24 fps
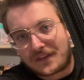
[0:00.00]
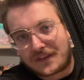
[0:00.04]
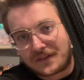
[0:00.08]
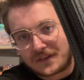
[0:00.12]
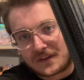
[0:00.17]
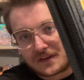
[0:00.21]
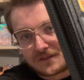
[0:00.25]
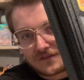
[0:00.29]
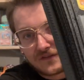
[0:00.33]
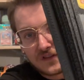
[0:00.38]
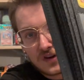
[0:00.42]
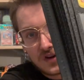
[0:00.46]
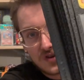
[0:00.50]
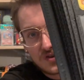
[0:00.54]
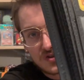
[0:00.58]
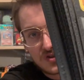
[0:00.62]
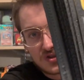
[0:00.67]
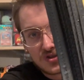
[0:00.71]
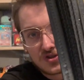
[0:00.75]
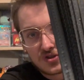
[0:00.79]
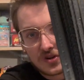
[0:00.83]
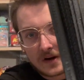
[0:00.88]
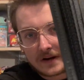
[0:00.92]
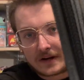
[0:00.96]
that the Fusion
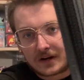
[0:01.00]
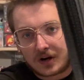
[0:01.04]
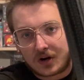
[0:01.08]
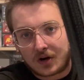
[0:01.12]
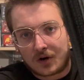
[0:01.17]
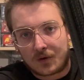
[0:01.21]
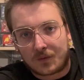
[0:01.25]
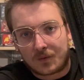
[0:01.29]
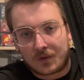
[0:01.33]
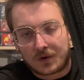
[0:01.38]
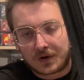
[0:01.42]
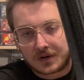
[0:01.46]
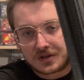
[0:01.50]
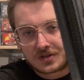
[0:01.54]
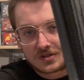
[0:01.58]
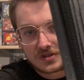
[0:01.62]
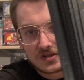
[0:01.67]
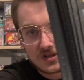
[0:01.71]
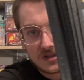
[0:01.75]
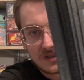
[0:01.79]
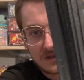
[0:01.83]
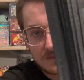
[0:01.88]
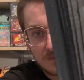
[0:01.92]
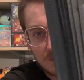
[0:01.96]
Strike artworks
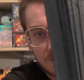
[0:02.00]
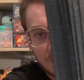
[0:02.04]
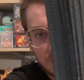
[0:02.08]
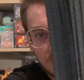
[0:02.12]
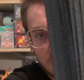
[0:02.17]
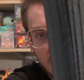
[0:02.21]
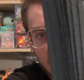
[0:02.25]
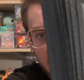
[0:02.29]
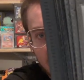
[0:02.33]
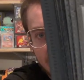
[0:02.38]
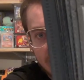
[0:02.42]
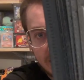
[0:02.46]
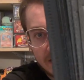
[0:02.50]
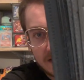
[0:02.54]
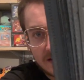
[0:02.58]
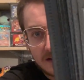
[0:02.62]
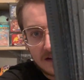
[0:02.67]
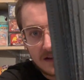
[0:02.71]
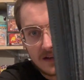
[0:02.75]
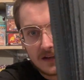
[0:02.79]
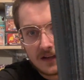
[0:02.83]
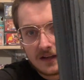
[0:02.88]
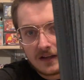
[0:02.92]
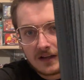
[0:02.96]
just brought it.
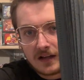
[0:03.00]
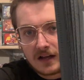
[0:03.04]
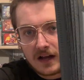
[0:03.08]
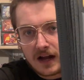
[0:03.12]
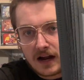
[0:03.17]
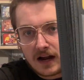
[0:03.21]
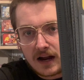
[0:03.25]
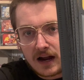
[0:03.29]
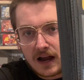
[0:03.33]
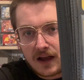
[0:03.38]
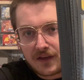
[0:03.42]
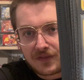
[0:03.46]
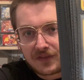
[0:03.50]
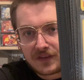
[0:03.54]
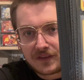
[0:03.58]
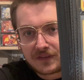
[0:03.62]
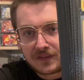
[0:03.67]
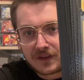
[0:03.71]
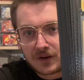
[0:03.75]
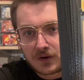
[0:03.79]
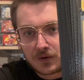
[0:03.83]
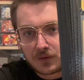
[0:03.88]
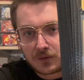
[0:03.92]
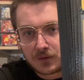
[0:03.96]
I, I think
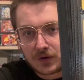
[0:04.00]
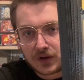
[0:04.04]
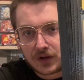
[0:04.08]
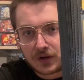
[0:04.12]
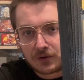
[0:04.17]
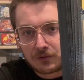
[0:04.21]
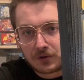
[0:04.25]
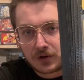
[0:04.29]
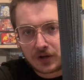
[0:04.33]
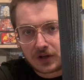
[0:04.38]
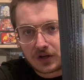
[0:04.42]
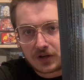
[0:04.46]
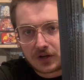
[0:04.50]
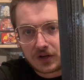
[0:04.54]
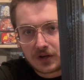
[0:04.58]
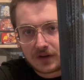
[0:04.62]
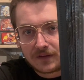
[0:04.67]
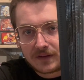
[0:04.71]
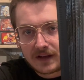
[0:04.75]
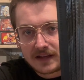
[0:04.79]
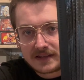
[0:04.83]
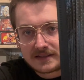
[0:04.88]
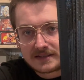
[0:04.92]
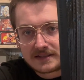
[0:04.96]
they're really, really good.
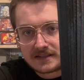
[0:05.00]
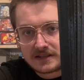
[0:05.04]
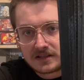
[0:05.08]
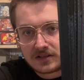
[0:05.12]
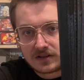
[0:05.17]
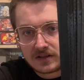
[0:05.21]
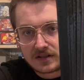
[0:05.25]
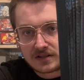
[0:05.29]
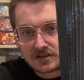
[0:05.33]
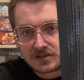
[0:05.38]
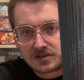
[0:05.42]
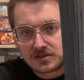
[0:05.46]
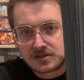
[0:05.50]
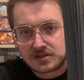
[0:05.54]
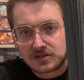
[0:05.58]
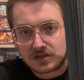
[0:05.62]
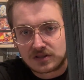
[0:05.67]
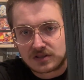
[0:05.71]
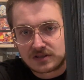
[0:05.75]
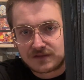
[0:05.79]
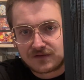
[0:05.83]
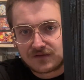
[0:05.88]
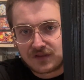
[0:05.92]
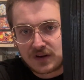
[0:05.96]
That Steelix just
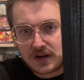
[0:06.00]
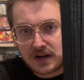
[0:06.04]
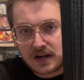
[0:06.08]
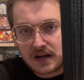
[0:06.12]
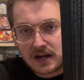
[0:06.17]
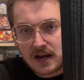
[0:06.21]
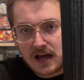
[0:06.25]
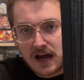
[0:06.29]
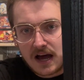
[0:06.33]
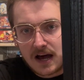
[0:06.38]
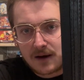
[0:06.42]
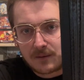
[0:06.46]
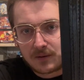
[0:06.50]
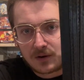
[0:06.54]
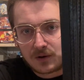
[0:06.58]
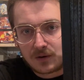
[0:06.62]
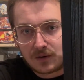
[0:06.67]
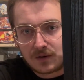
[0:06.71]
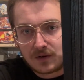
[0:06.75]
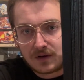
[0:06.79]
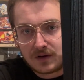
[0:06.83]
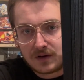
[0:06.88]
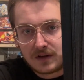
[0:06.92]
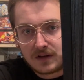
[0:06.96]
looks
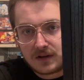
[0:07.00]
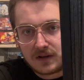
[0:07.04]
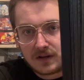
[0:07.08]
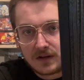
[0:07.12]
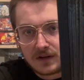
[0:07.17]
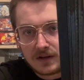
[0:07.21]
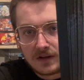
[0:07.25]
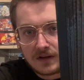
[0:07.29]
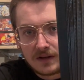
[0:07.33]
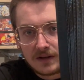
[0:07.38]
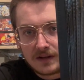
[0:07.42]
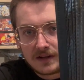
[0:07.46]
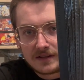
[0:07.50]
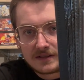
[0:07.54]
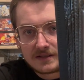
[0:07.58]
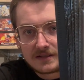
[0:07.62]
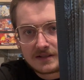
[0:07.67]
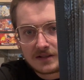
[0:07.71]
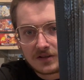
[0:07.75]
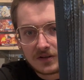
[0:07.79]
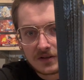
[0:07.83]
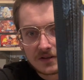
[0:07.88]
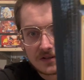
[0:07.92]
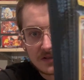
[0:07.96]
phenomenal. And
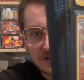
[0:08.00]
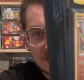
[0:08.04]
Steelix